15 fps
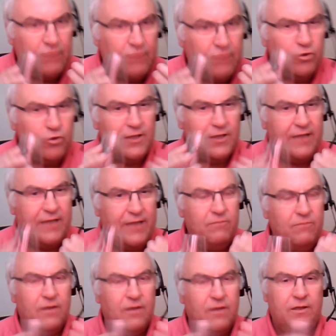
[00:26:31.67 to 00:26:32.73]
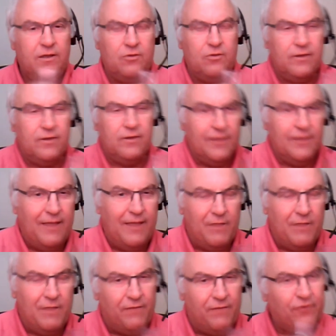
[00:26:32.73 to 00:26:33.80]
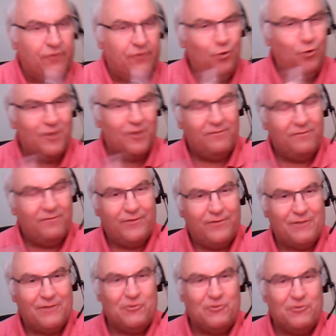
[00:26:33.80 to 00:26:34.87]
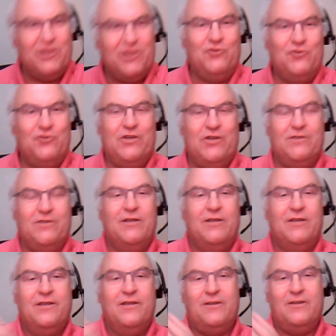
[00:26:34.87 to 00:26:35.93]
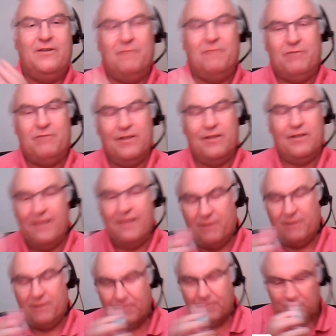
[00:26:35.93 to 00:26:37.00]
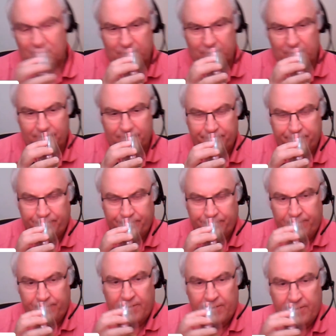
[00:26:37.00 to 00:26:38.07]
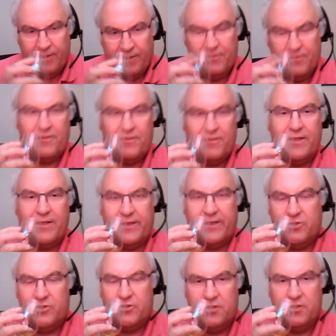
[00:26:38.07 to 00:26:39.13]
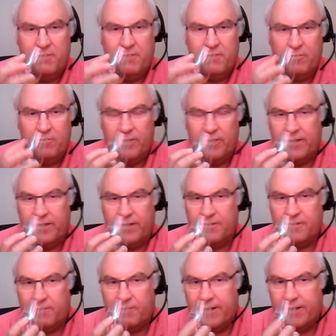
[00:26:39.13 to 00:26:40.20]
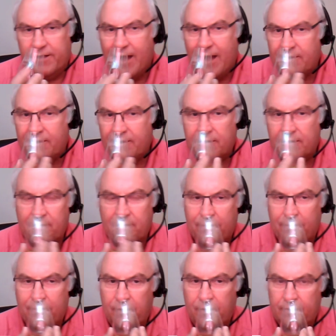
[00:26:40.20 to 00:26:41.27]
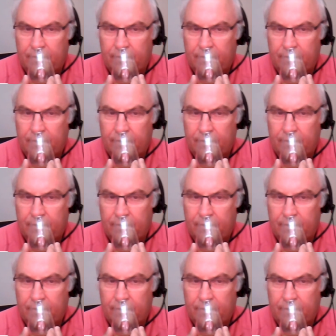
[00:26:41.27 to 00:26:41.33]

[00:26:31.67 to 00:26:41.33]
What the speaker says: more lime. You don't get the lemon. If it's cooler, for some strange reason, you sometimes get lemon coming through it. If you have a Glenkinchie, you may be able to get some grass coming through it.